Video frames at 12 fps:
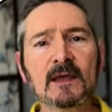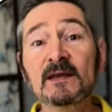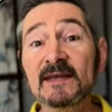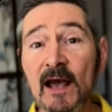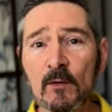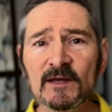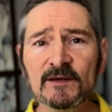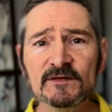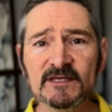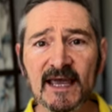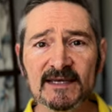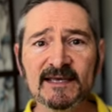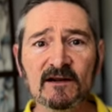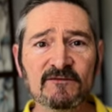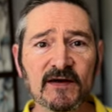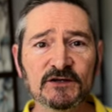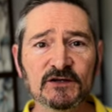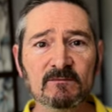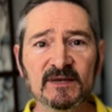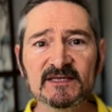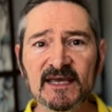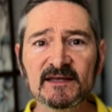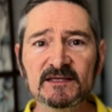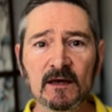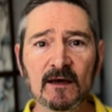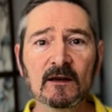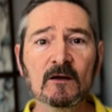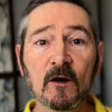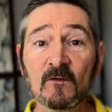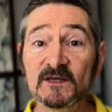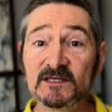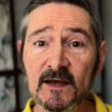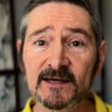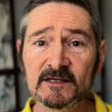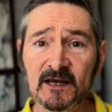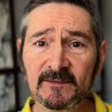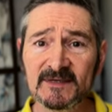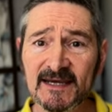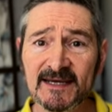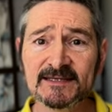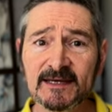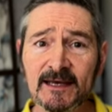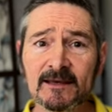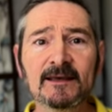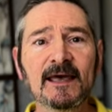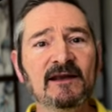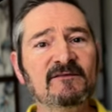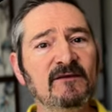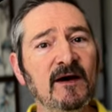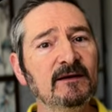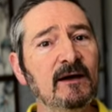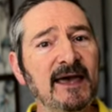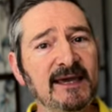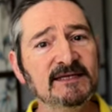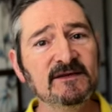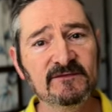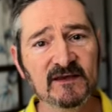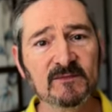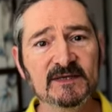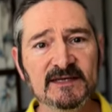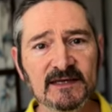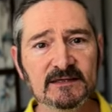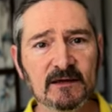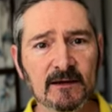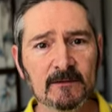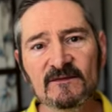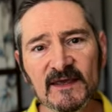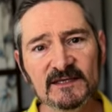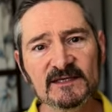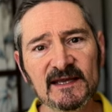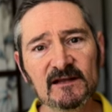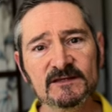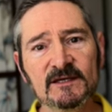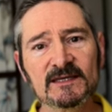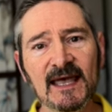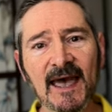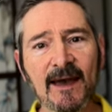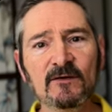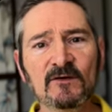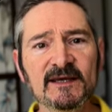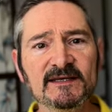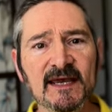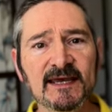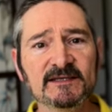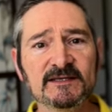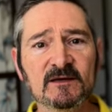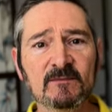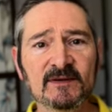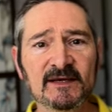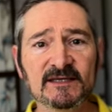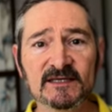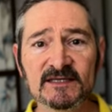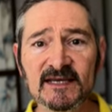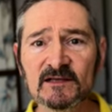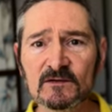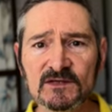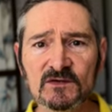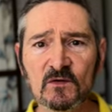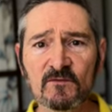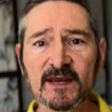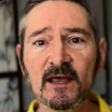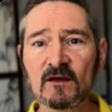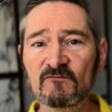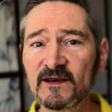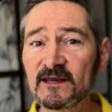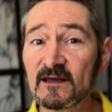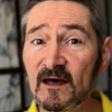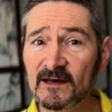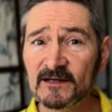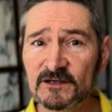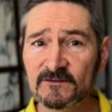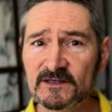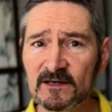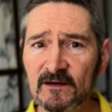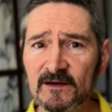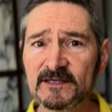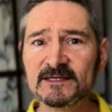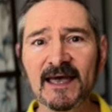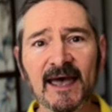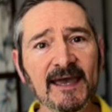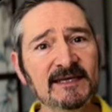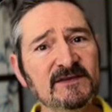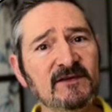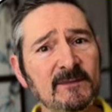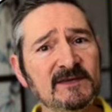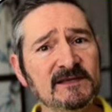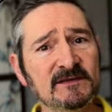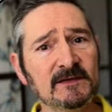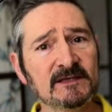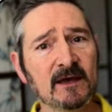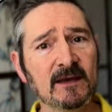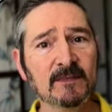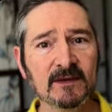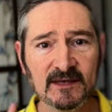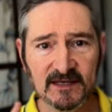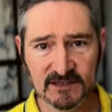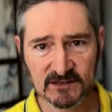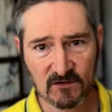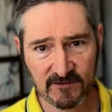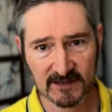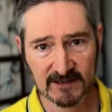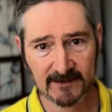Now we'll use the Excel function percentile on the cycle time data and find our 85th percentile. This tells us how long it takes to complete a single story, regardless of size, 85% of the time, historically.